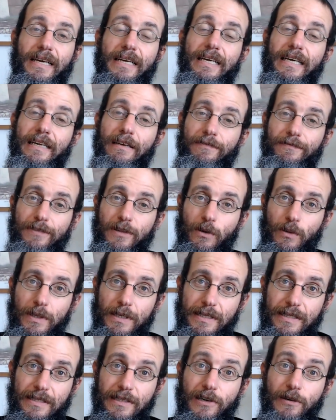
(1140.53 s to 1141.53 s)

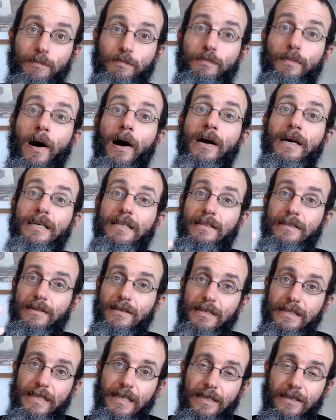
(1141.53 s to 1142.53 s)
influence their
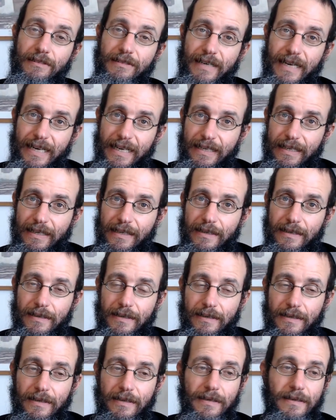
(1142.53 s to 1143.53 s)
partners in creating
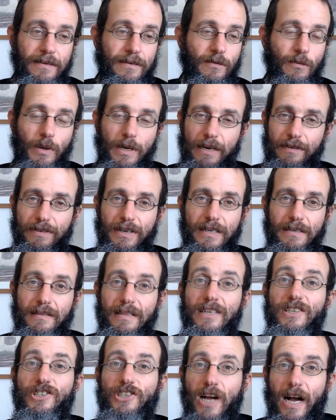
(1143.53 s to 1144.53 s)
whatever
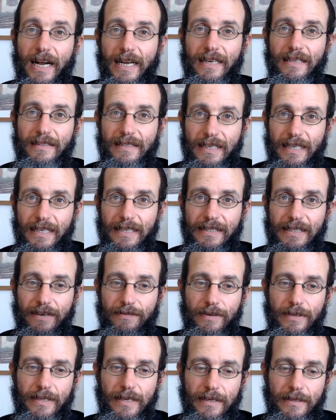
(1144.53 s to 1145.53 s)
the child is,
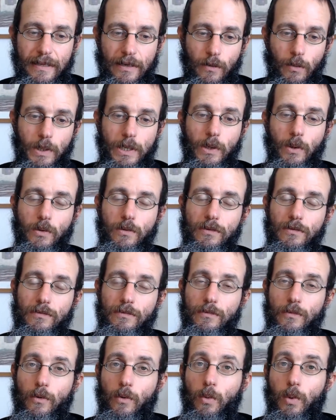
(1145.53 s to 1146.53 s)
everything that we
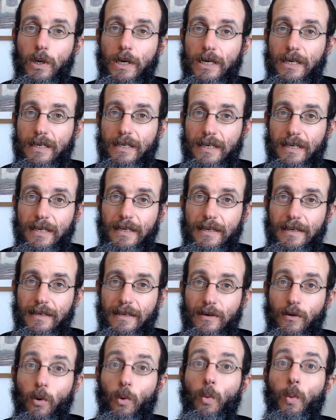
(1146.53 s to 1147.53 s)
work
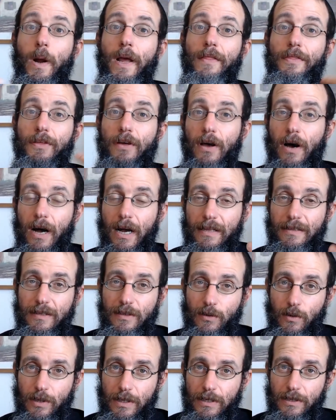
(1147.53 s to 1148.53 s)
with God
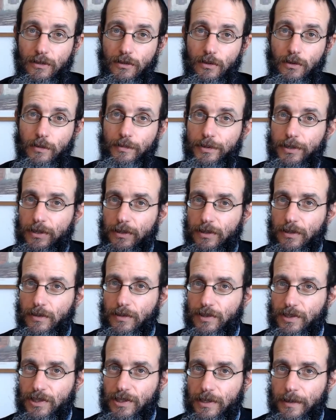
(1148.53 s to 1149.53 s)
in order to
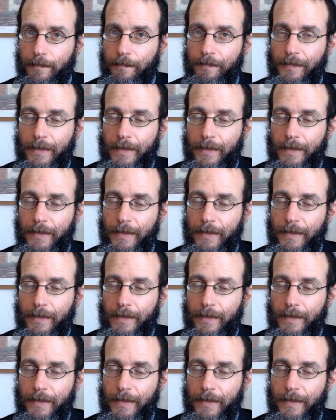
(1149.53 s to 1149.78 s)
produce.